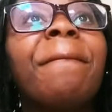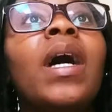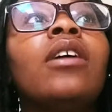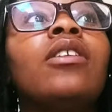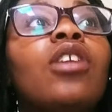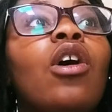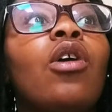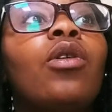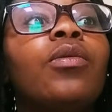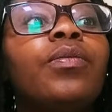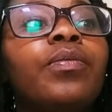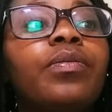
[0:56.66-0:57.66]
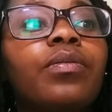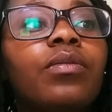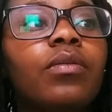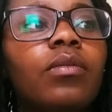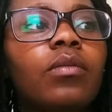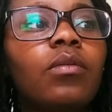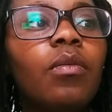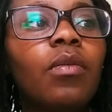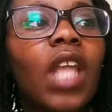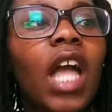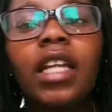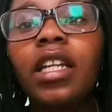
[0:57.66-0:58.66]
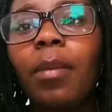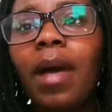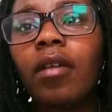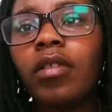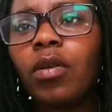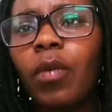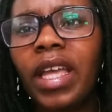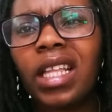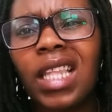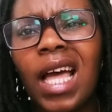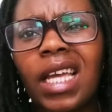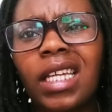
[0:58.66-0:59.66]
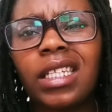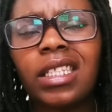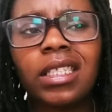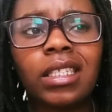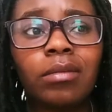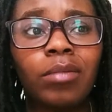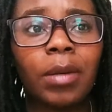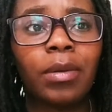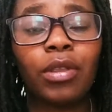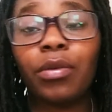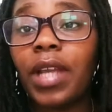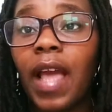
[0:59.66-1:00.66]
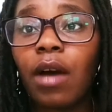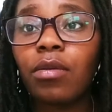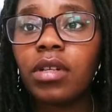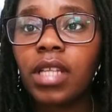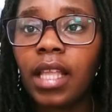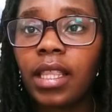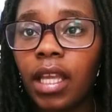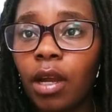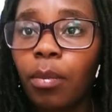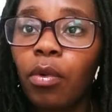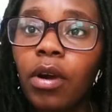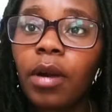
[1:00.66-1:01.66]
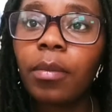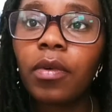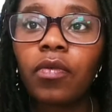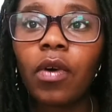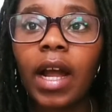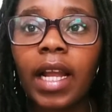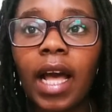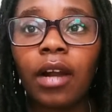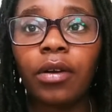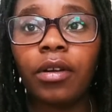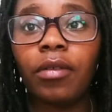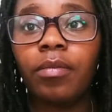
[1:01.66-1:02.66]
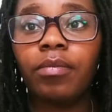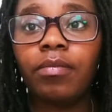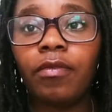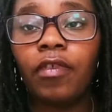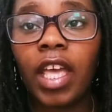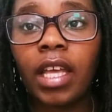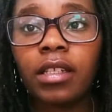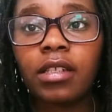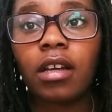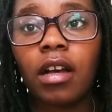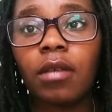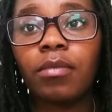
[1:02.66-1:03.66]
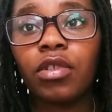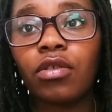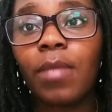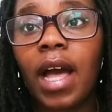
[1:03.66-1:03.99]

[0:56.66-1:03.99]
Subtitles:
So I ended up having to wait like maybe 3 hours at the airport before I got on a van to come to my